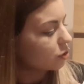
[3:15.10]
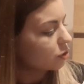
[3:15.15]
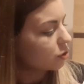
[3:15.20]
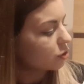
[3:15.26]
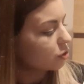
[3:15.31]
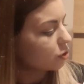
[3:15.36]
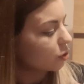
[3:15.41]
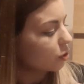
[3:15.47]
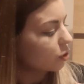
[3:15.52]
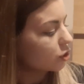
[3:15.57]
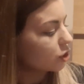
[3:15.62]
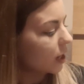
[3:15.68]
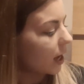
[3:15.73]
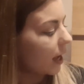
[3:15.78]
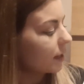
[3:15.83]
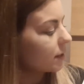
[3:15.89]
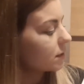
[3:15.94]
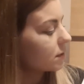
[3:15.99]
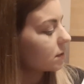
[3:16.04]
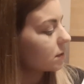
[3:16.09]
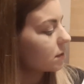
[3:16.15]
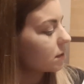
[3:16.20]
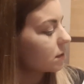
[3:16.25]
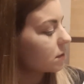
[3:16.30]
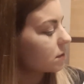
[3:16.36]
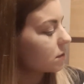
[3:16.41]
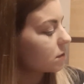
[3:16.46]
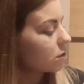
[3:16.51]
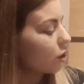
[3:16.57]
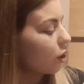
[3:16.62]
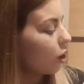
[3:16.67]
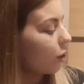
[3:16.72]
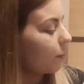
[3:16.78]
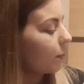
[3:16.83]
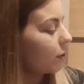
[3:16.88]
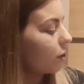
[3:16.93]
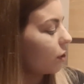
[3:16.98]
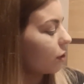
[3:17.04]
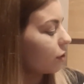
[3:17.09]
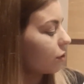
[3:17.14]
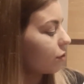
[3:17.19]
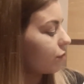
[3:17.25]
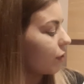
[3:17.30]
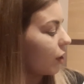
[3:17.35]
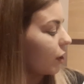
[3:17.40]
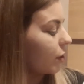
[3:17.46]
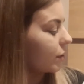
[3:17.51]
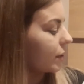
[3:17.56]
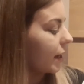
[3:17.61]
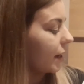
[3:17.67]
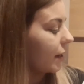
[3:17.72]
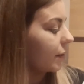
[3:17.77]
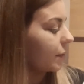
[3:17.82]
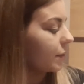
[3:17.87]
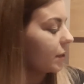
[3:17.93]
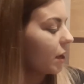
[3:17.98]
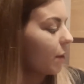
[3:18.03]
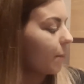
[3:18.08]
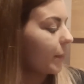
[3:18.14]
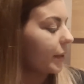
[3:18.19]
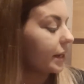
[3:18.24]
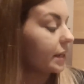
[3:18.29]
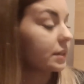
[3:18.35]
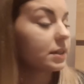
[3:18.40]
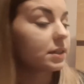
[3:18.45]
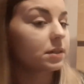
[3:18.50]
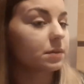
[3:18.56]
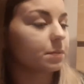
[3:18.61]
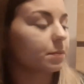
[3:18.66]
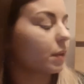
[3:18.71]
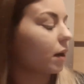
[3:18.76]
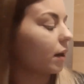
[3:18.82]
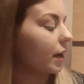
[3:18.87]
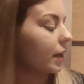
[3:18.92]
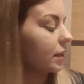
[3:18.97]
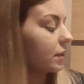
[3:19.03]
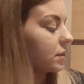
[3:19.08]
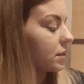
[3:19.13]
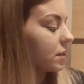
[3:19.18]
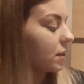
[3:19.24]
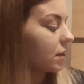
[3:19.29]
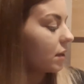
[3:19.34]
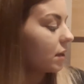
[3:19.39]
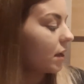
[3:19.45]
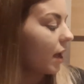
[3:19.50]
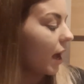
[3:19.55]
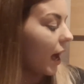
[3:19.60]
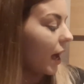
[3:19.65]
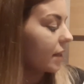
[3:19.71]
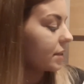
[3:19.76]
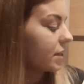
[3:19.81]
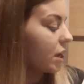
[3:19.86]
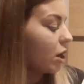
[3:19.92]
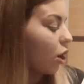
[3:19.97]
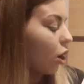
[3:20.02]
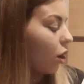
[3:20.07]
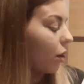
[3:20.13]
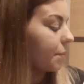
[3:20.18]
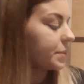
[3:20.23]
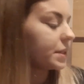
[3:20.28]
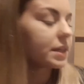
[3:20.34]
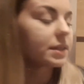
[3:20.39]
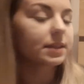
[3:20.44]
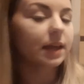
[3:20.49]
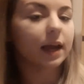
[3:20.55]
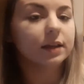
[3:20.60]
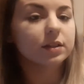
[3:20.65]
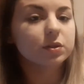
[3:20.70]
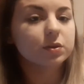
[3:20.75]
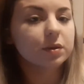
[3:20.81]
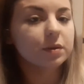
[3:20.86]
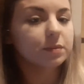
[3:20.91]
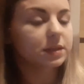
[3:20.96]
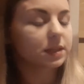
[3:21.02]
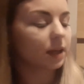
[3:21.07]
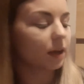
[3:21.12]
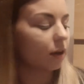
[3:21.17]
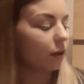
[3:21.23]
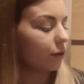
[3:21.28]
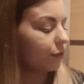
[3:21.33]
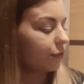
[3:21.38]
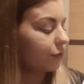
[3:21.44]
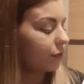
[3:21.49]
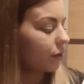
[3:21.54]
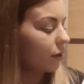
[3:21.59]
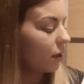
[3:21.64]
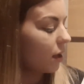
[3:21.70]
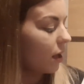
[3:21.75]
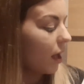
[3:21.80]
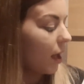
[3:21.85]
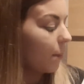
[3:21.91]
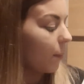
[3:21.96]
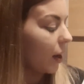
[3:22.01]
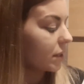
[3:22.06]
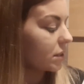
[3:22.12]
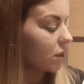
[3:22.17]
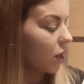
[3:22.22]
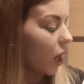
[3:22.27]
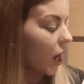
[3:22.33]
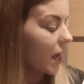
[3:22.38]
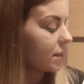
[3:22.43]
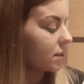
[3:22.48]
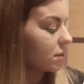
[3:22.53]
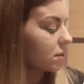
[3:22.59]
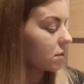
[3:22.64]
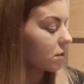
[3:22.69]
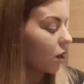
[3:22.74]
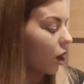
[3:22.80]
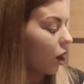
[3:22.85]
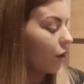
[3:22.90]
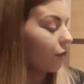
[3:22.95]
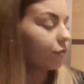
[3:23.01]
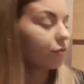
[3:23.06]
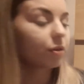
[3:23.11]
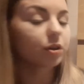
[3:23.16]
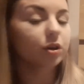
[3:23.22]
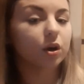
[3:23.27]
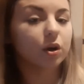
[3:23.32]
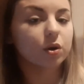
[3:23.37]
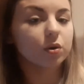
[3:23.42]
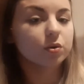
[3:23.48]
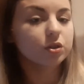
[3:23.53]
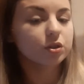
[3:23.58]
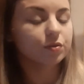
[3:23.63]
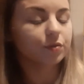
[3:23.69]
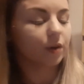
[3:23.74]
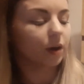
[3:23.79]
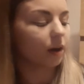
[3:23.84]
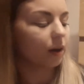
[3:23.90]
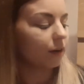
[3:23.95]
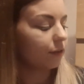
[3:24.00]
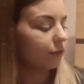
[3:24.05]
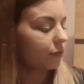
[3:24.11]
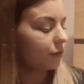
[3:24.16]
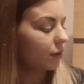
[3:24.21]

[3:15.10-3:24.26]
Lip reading: George had to hop along the road now, but he didn't mind. As he hopped he sang to himself, "My tie is a scarf for a cold giraffe,